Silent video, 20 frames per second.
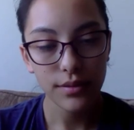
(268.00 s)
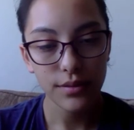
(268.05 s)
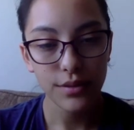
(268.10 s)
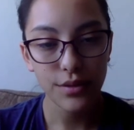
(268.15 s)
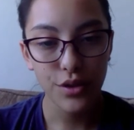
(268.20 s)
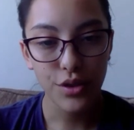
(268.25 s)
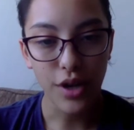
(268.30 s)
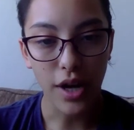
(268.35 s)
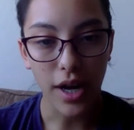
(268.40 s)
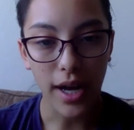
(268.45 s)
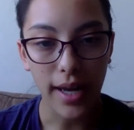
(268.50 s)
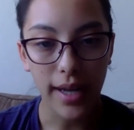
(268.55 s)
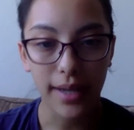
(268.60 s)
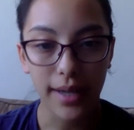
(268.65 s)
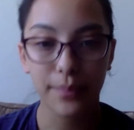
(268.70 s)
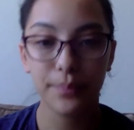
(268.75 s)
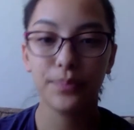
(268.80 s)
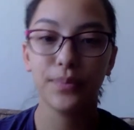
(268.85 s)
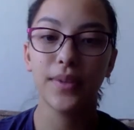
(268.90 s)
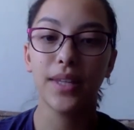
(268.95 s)

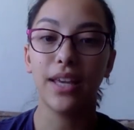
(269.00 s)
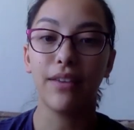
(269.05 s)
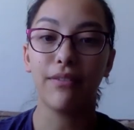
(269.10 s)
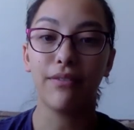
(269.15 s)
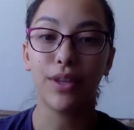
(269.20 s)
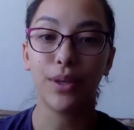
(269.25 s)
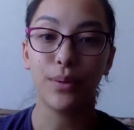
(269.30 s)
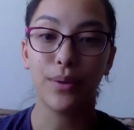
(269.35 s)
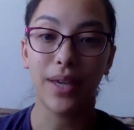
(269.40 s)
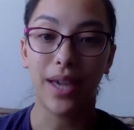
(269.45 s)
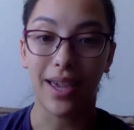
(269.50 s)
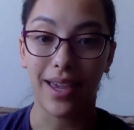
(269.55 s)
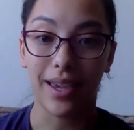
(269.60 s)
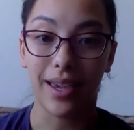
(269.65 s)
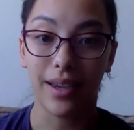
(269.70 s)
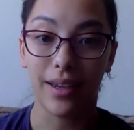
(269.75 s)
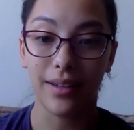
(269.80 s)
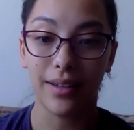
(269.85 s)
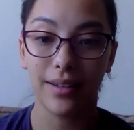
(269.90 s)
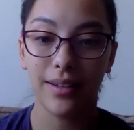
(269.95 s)
try if you
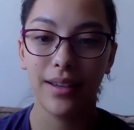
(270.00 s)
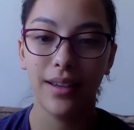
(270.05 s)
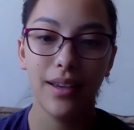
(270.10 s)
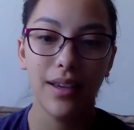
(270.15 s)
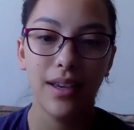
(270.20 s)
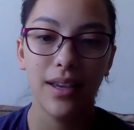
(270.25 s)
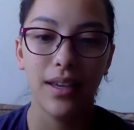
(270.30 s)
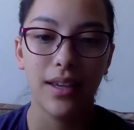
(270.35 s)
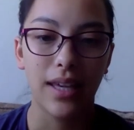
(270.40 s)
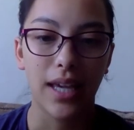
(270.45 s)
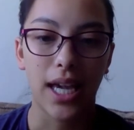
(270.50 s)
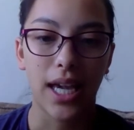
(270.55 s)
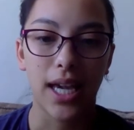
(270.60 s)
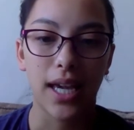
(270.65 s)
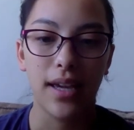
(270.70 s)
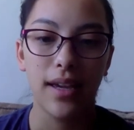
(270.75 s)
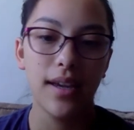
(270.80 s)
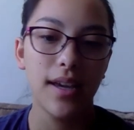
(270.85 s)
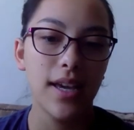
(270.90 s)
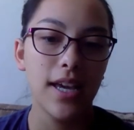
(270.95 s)
can.
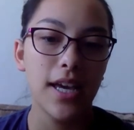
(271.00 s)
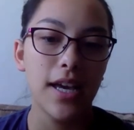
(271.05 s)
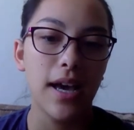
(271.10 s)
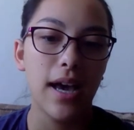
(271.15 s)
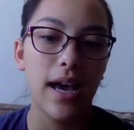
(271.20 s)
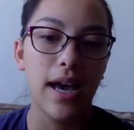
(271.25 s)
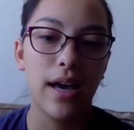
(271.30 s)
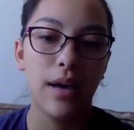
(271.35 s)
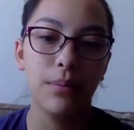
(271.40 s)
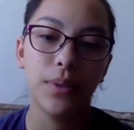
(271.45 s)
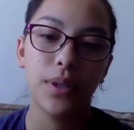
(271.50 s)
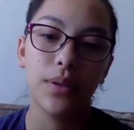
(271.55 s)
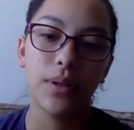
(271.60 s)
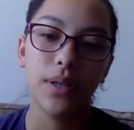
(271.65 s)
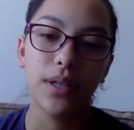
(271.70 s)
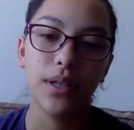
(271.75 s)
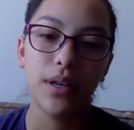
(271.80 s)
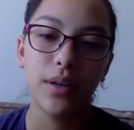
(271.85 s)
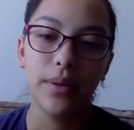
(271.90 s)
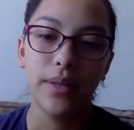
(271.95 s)
Okay. You
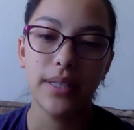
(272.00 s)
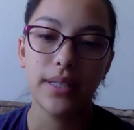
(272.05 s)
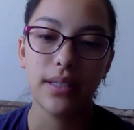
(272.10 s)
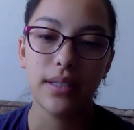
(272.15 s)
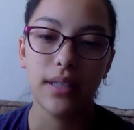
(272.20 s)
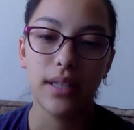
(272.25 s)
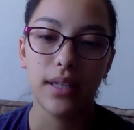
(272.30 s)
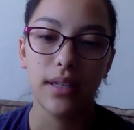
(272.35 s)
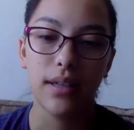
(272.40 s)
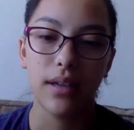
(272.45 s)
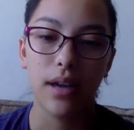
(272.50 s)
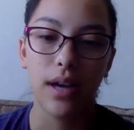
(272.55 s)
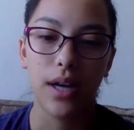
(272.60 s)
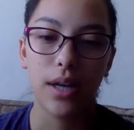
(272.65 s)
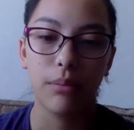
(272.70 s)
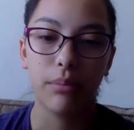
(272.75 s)
can always click on